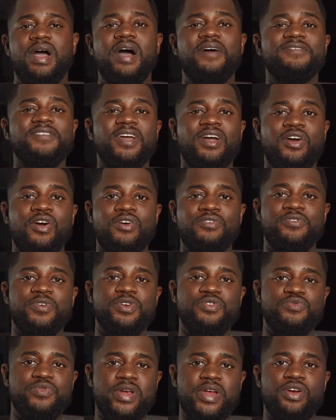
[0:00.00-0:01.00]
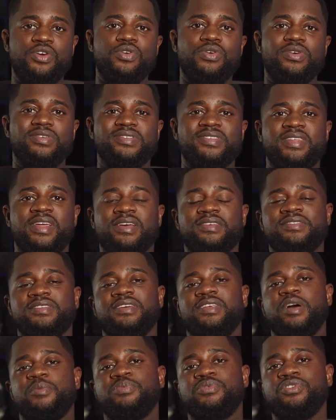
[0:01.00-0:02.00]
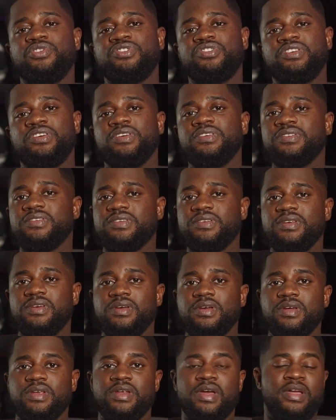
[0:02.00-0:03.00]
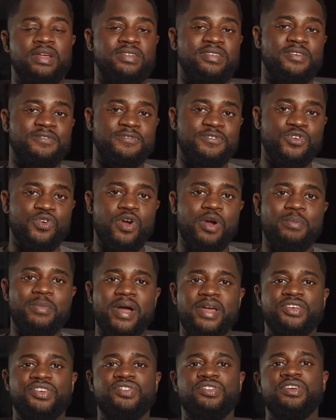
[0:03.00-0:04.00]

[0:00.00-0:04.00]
After covering rigorous testing approaches, the interviewer might